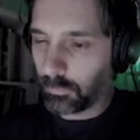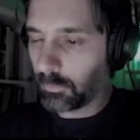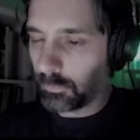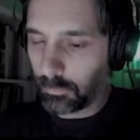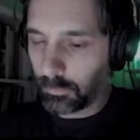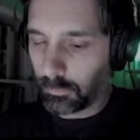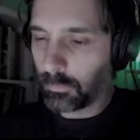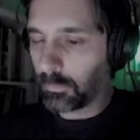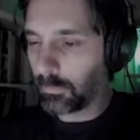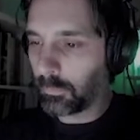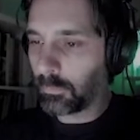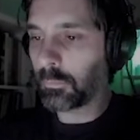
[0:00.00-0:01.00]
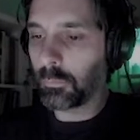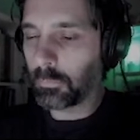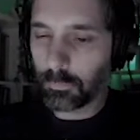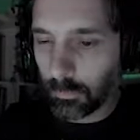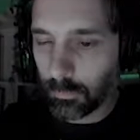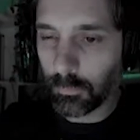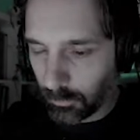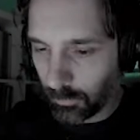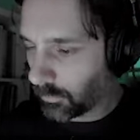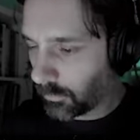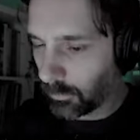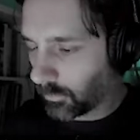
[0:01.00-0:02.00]
other genres spawned from that,
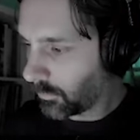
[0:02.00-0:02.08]
which is